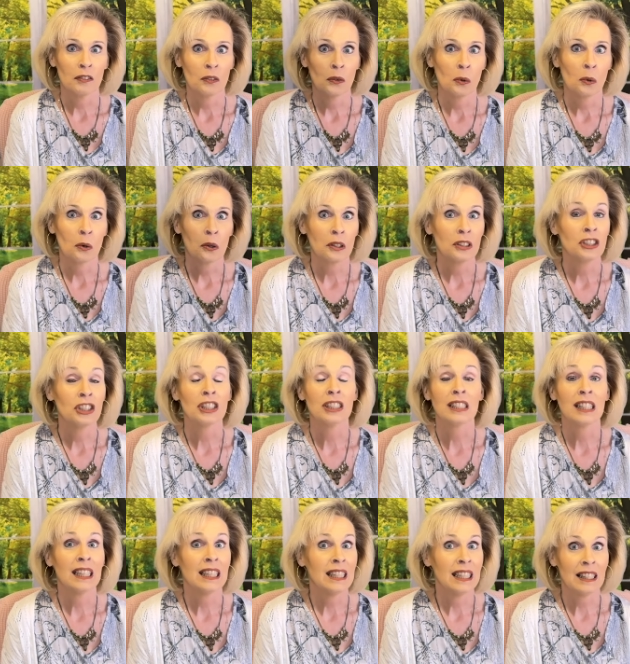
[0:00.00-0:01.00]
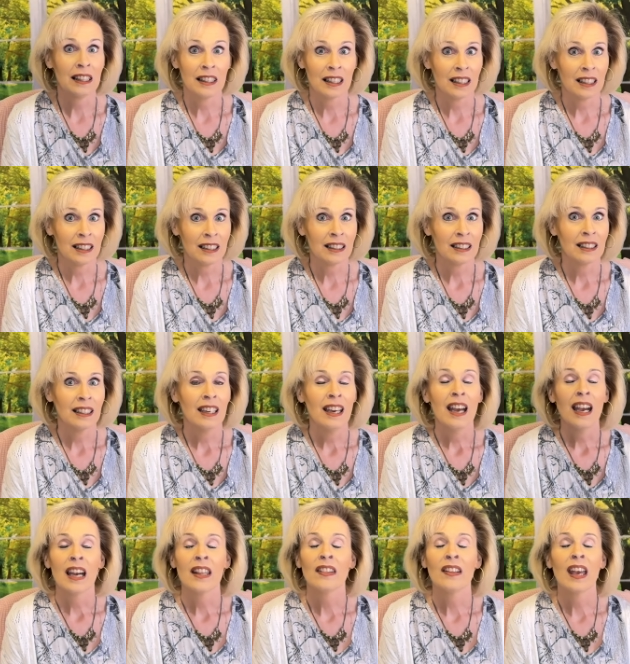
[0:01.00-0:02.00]
for, just anything.
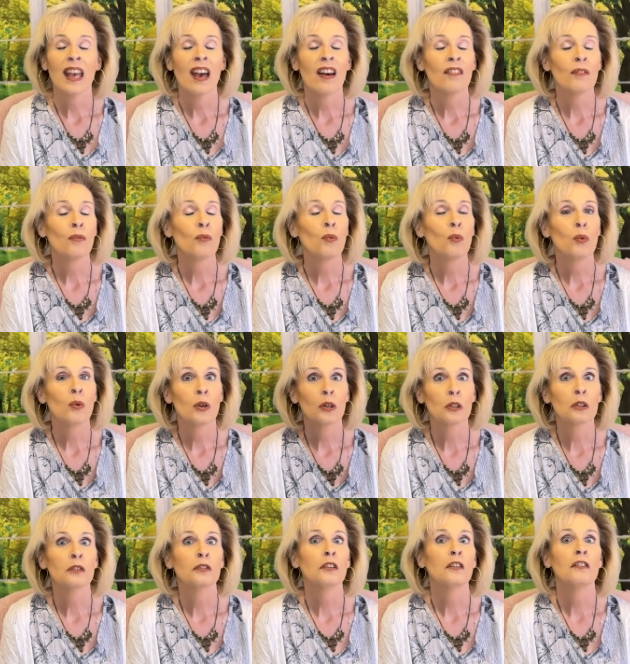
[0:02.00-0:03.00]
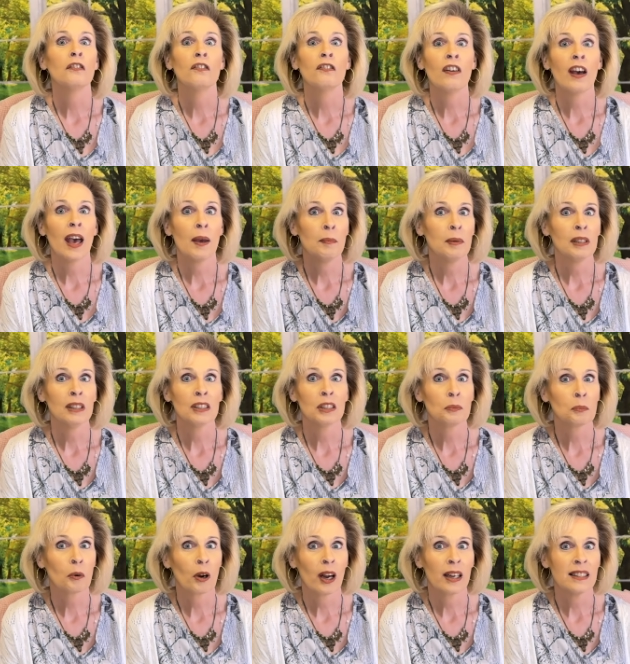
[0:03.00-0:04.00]
And they have wonderful, fabulous
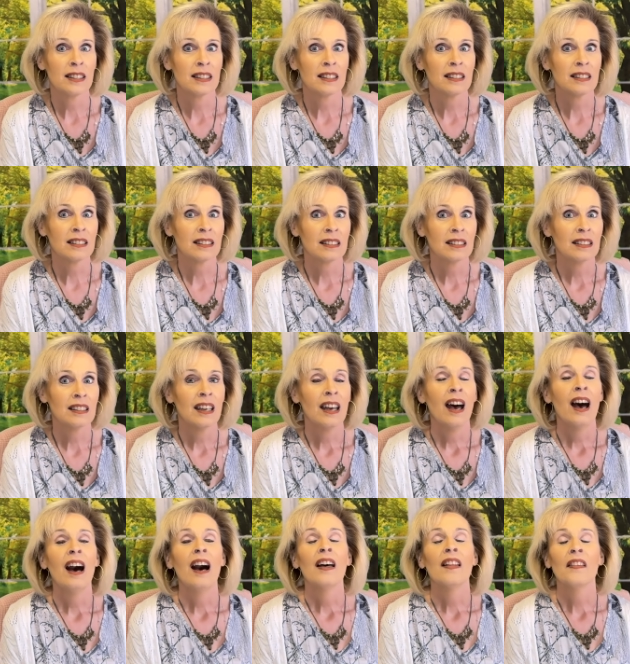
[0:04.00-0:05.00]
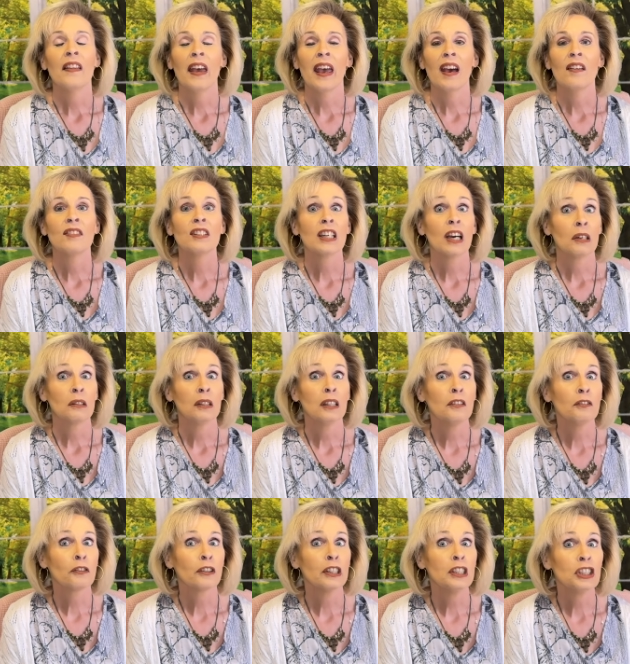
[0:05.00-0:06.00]
prices. They have totally
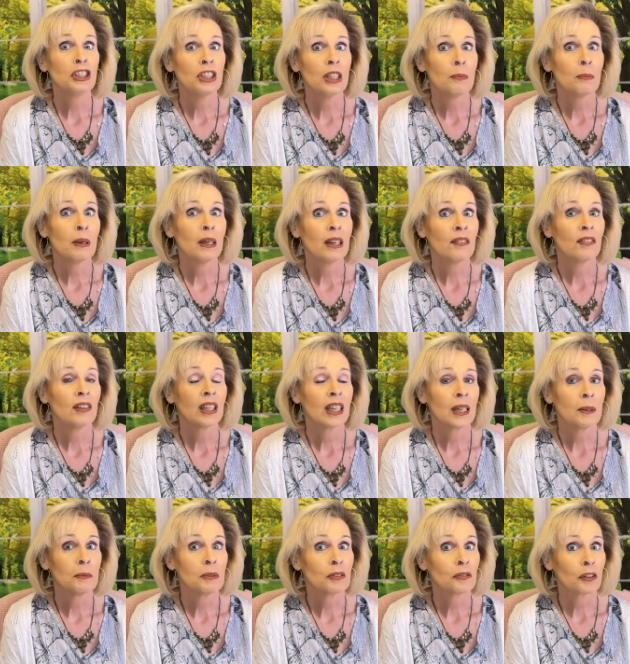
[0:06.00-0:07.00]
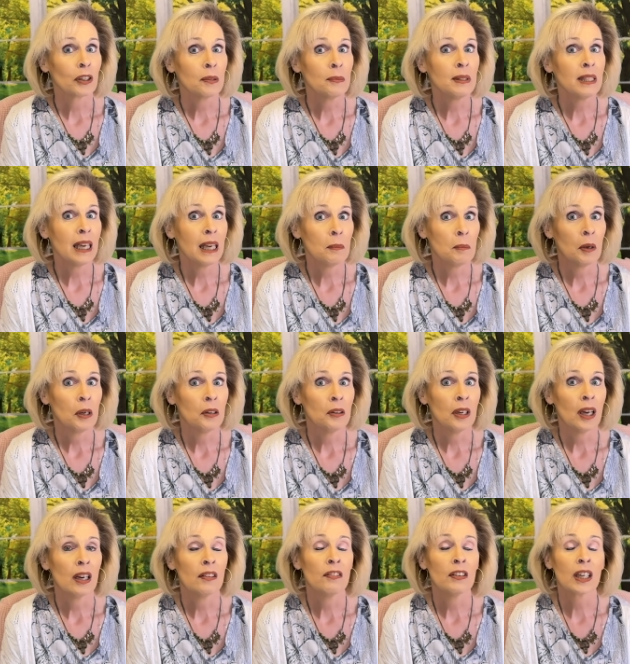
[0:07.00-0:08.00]
free shipping if it comes from Temu.
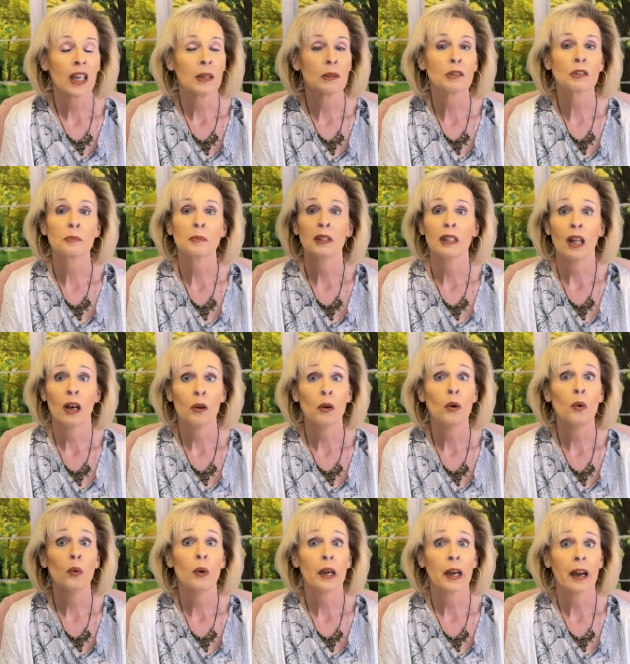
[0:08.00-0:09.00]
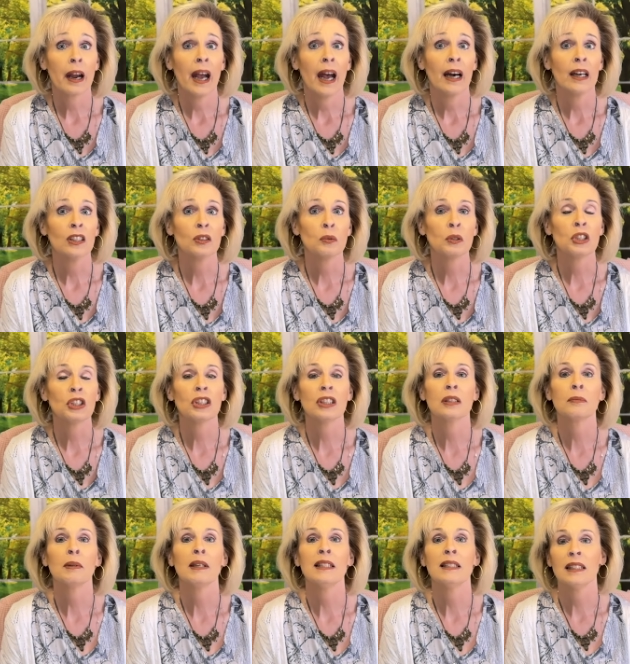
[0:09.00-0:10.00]
Now, if it comes from a local warehouse, which
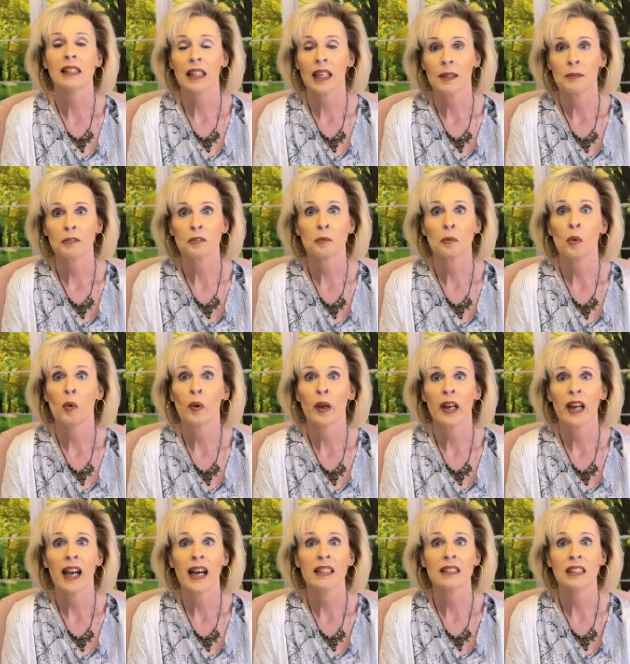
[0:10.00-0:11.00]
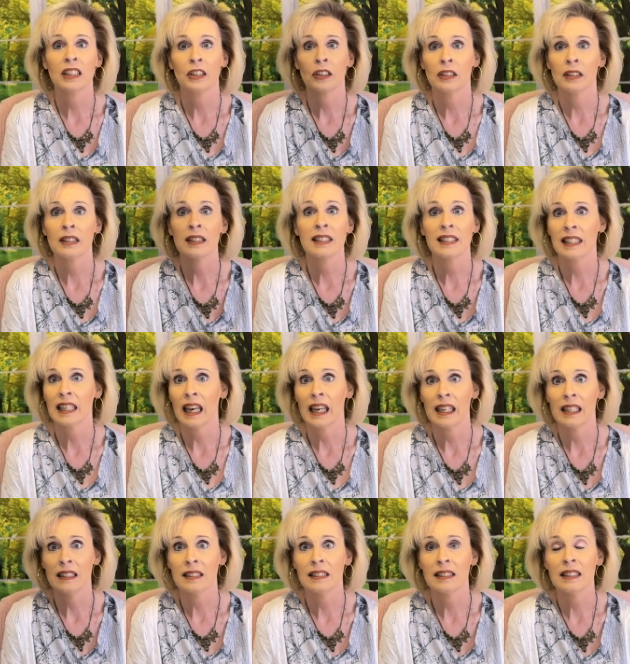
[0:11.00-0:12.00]
just means it comes from a warehouse here in the
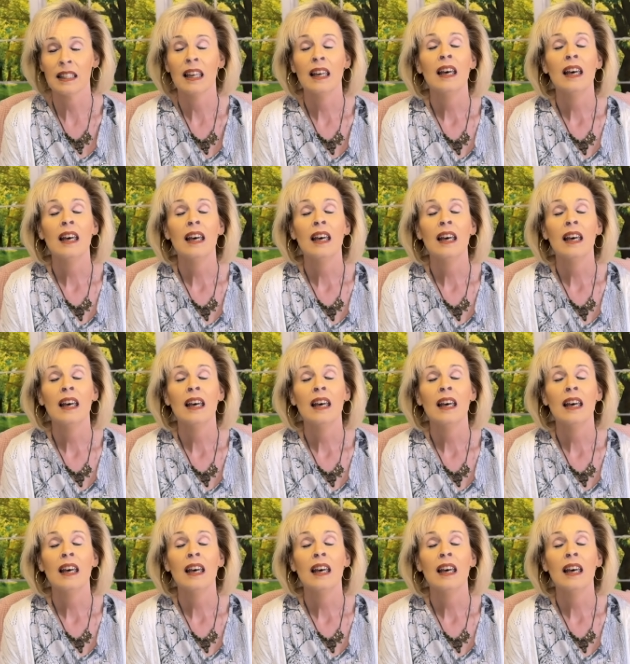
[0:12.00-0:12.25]
States,